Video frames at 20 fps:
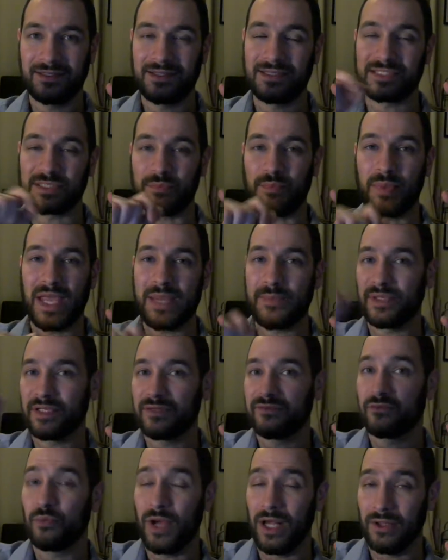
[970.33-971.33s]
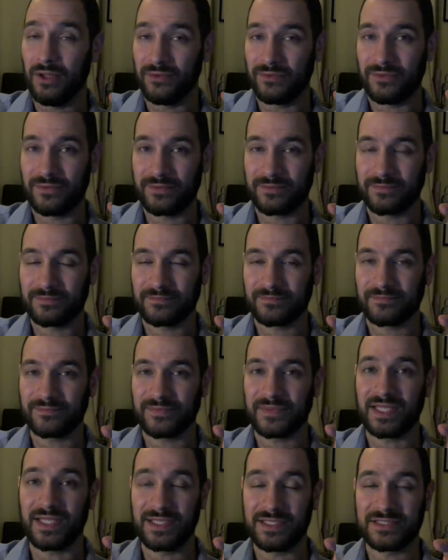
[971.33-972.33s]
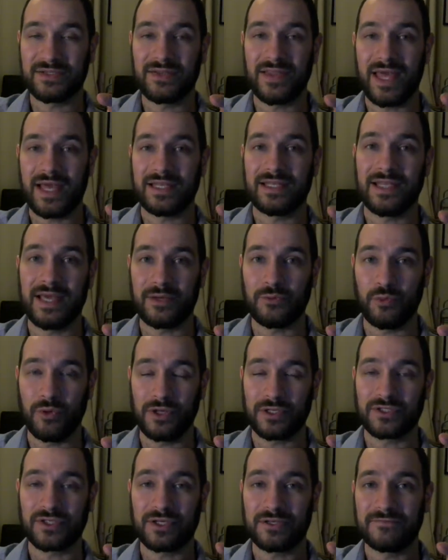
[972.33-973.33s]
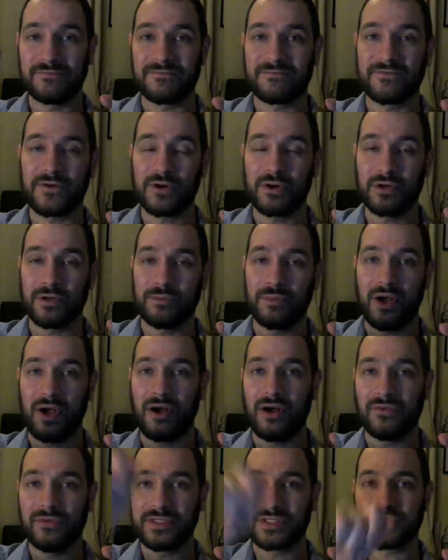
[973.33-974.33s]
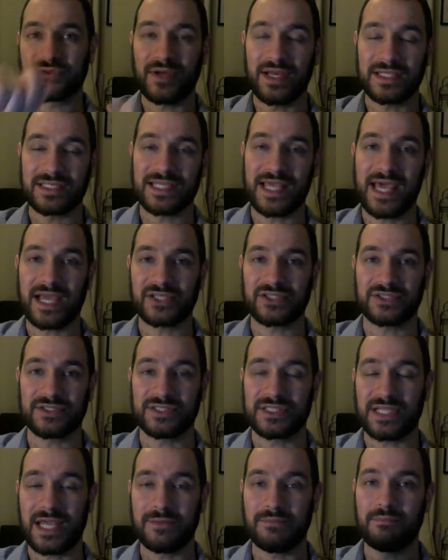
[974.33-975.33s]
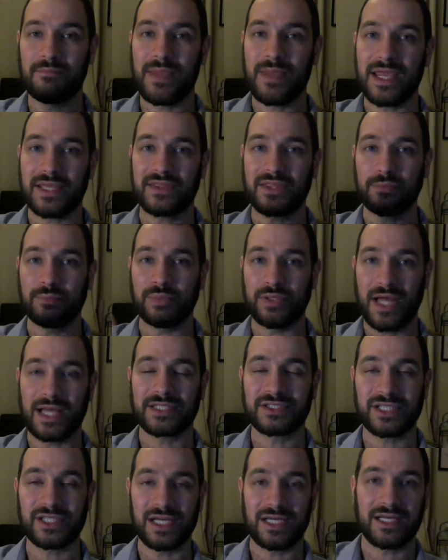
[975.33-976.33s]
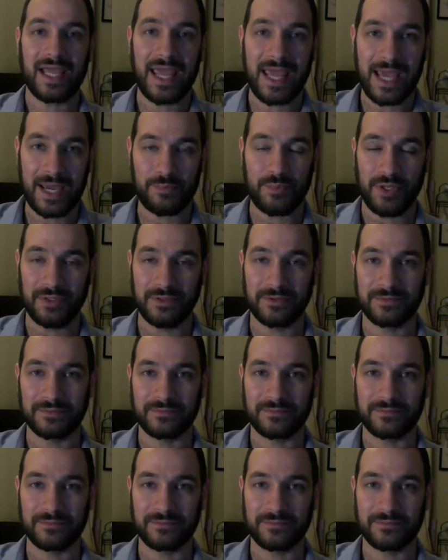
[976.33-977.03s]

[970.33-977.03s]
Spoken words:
is a payment of wealth into that network to confirm all these transactions and make the blockchain happen.